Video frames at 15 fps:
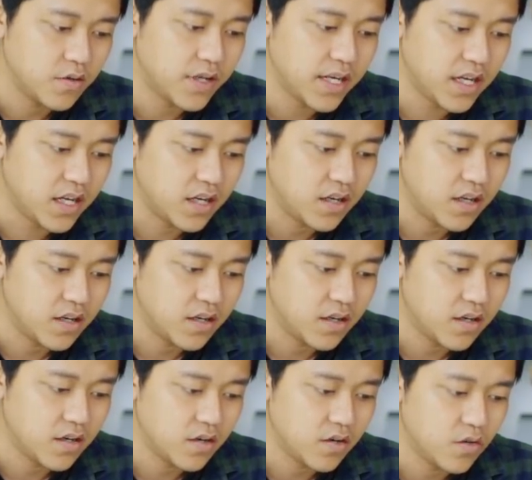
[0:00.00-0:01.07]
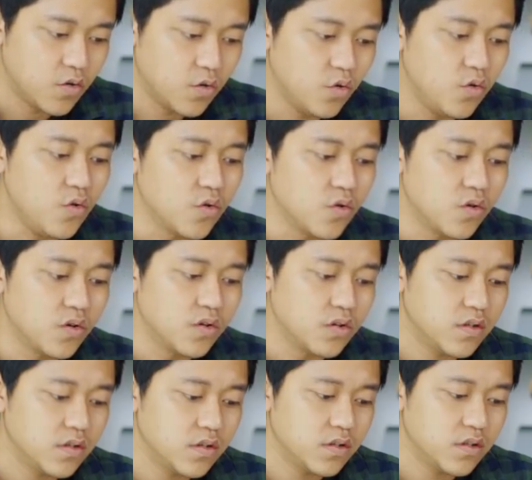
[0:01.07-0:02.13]
Okay. Ooh.
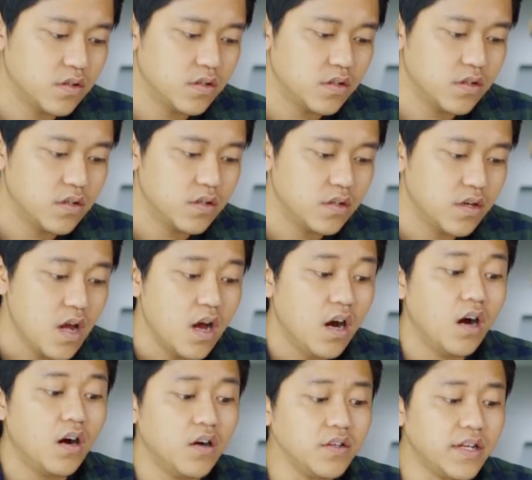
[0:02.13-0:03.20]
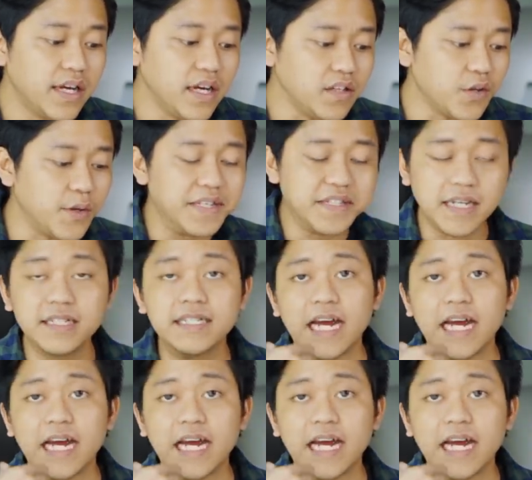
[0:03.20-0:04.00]
Oh, okay, so it's a